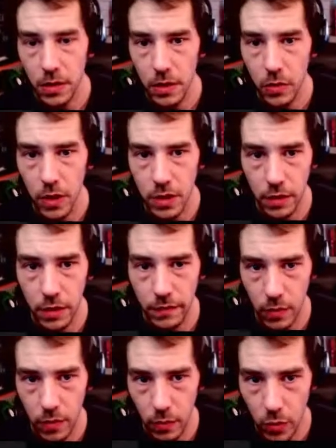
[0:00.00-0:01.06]
the question of the
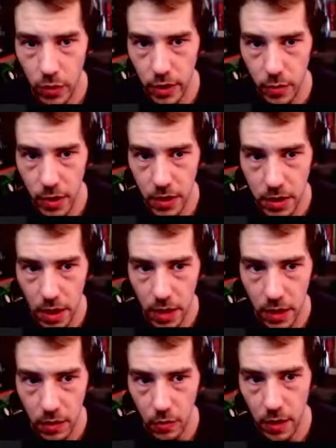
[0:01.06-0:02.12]
reward being
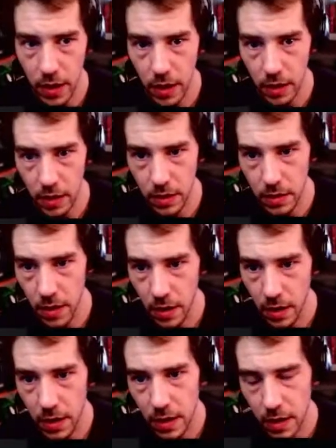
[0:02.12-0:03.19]
taken away, then
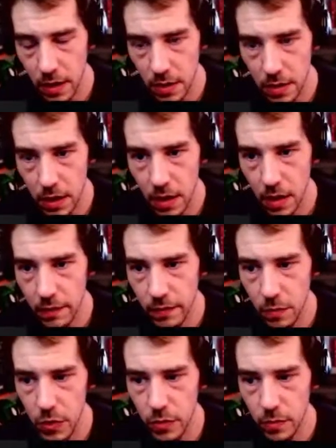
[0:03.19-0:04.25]
it's kind of a
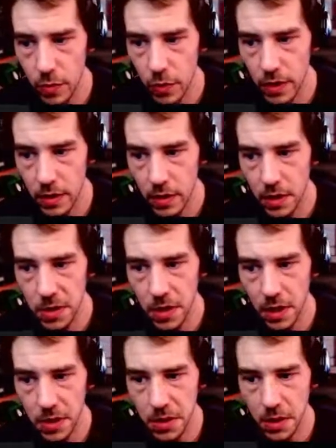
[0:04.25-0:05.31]
moot point because
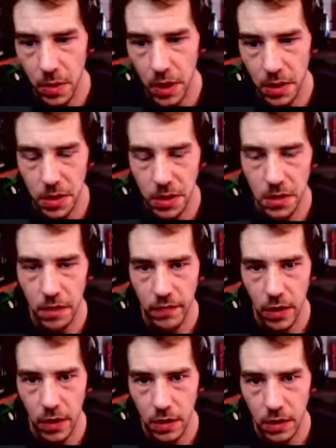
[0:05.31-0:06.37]
that's the basis of
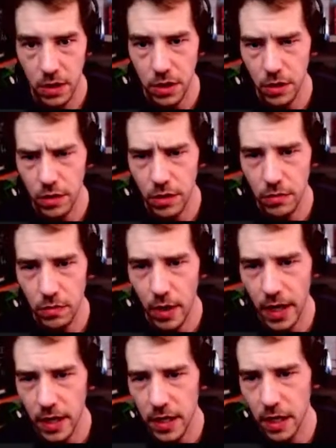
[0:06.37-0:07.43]
our current
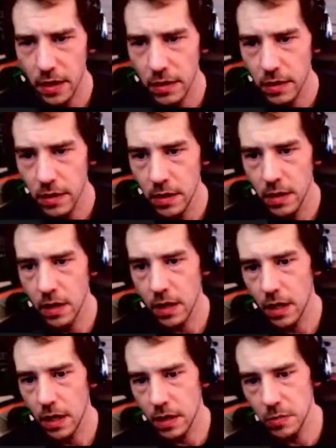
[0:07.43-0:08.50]
ranking.
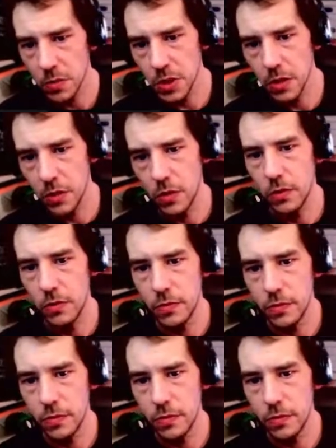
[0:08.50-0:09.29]
So